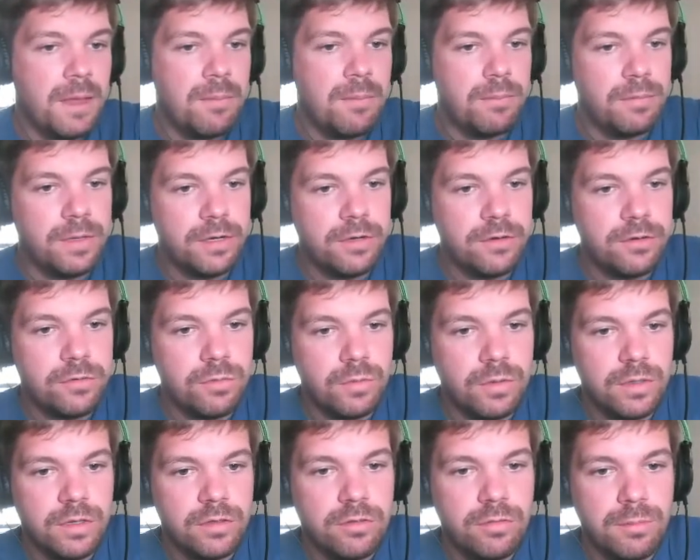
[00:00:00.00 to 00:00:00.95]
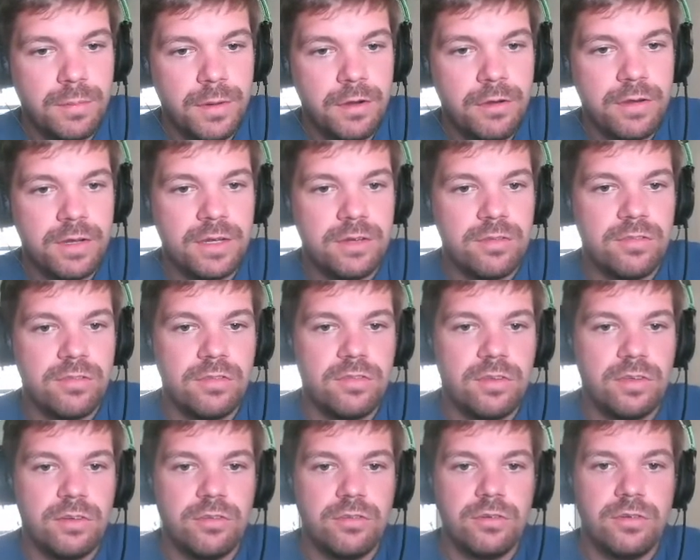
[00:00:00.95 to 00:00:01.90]
Players will experience this
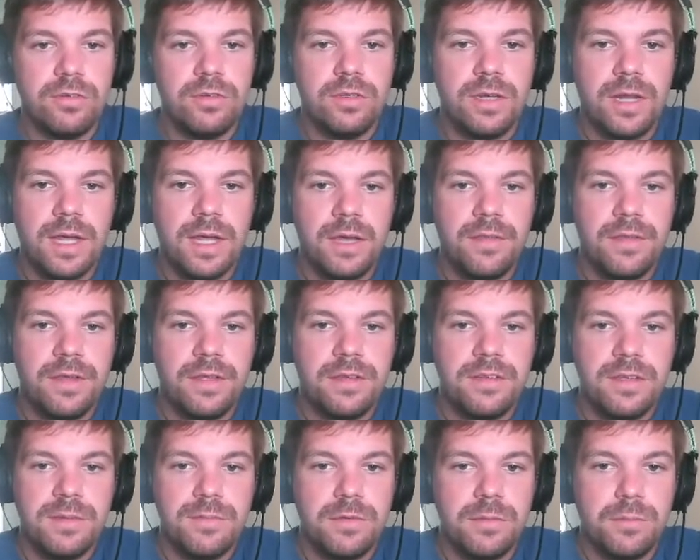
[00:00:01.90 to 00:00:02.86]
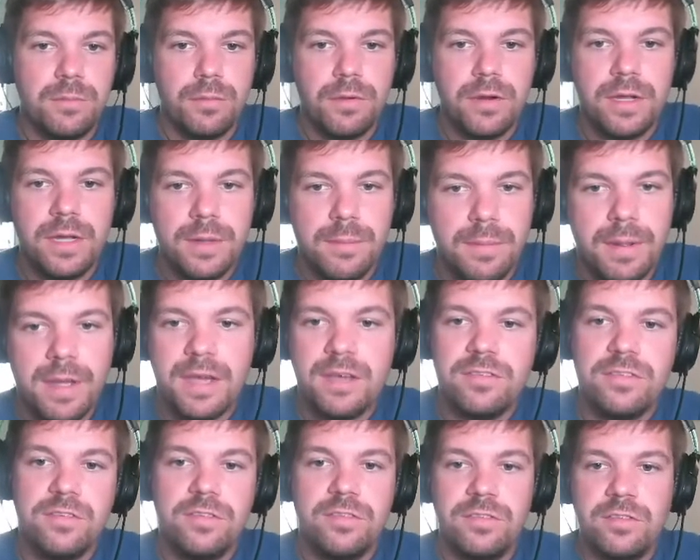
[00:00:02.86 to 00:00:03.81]
control in how they attempt to break up
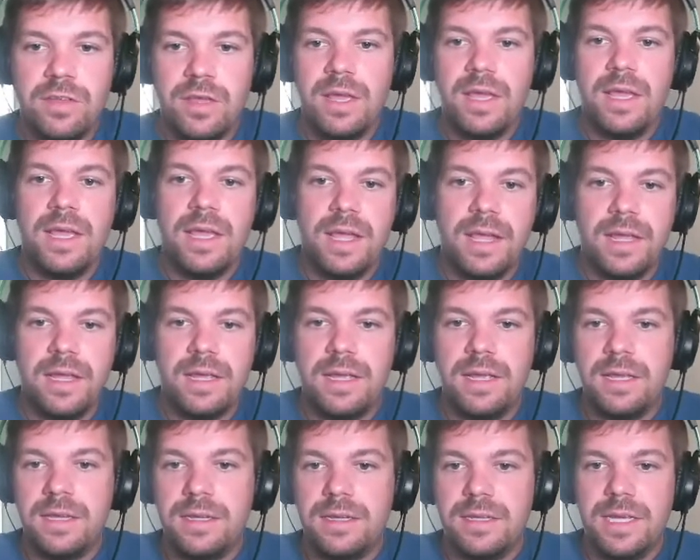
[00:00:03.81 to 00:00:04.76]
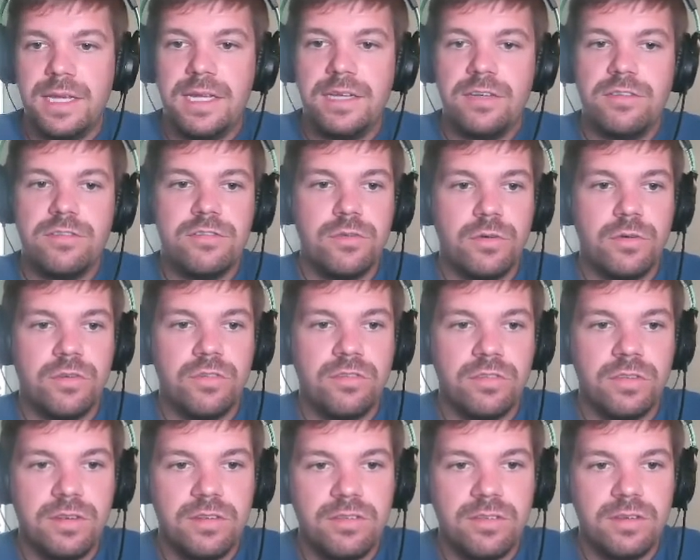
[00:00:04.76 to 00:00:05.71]
passes, and each choice
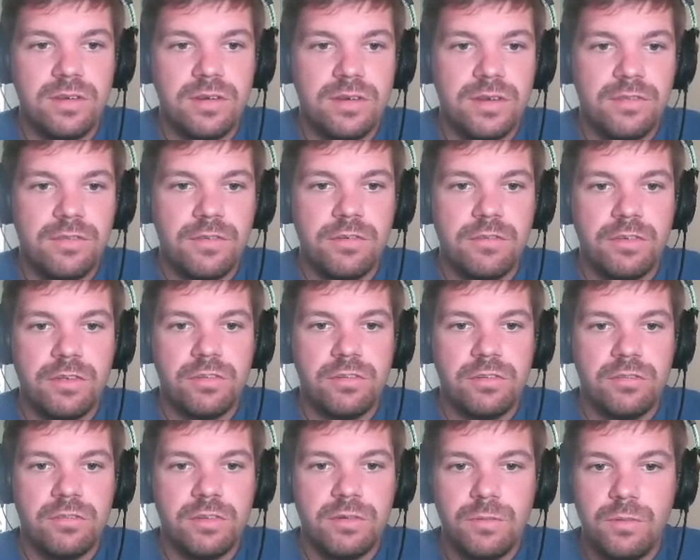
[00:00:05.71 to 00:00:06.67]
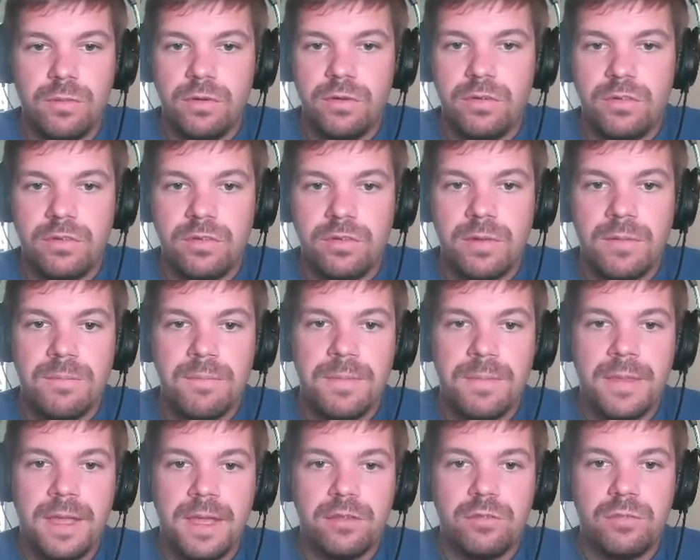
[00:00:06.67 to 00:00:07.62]
leads in different risks and rewards,
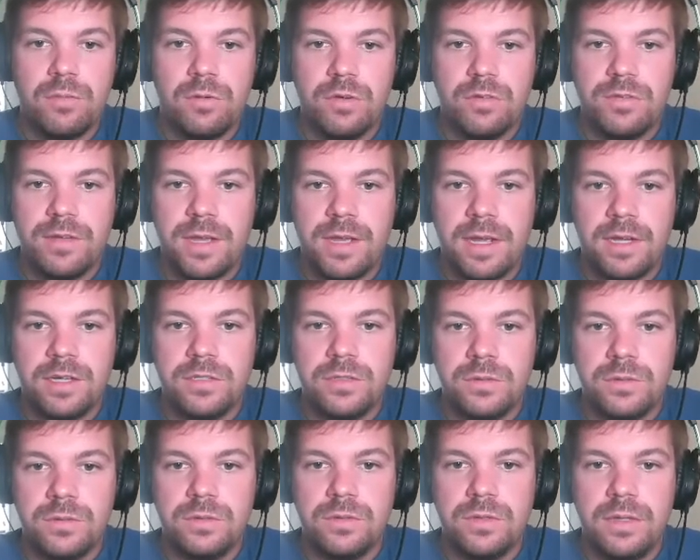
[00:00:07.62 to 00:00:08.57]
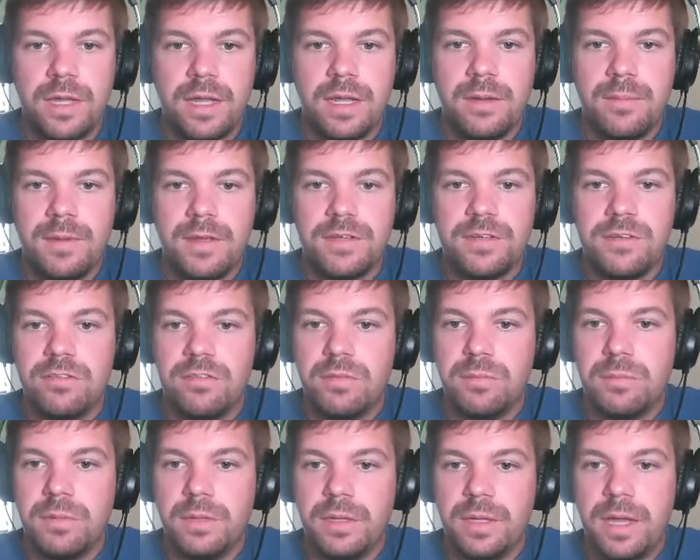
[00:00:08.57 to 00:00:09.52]
as well as the actual animation to
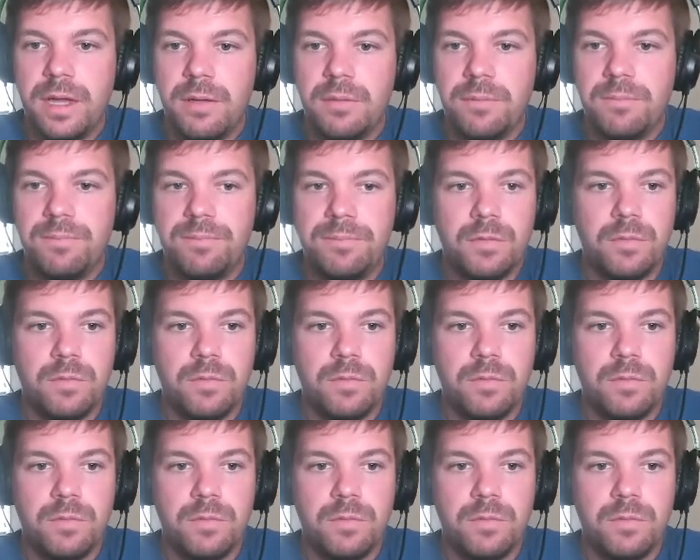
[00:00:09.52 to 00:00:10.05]
play out.